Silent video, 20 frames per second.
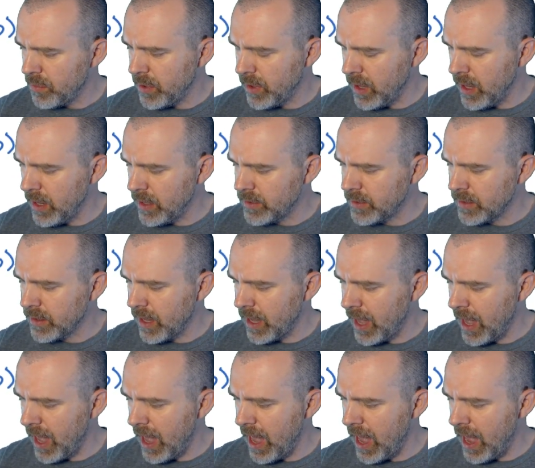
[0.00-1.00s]
plus
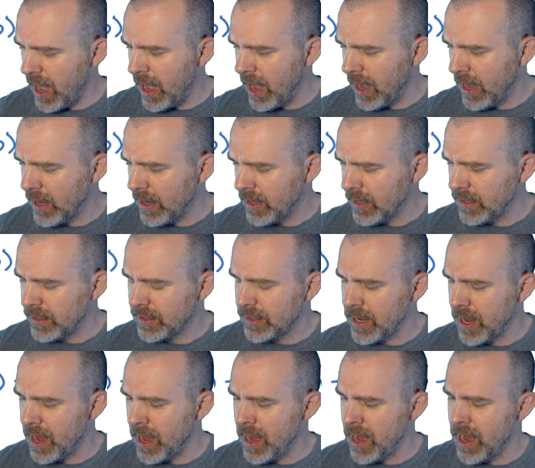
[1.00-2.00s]
k
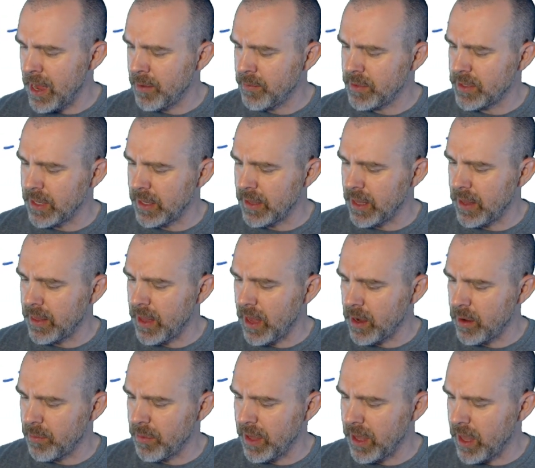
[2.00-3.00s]
times, and then
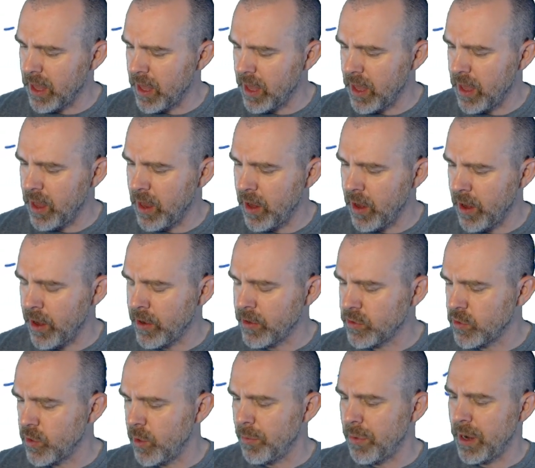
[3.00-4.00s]
that'll be here,
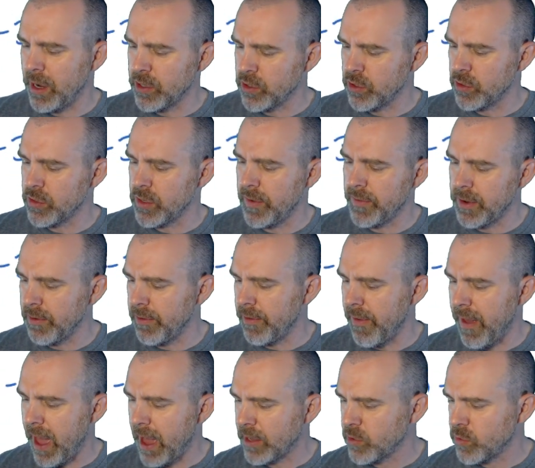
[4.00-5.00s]
so partial derivative of
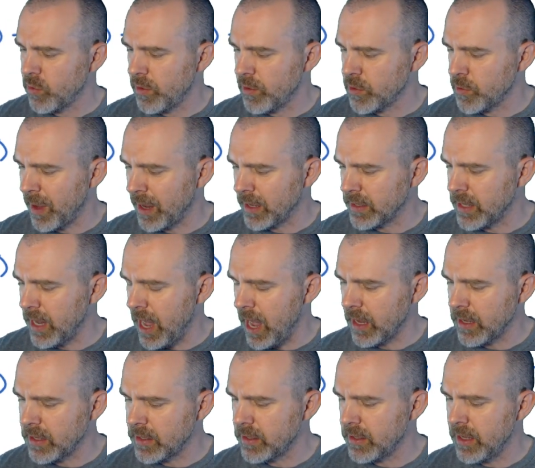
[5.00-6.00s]
x with respect to
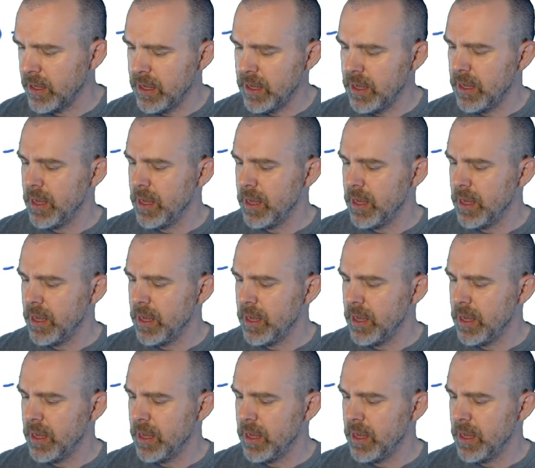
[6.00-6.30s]
x,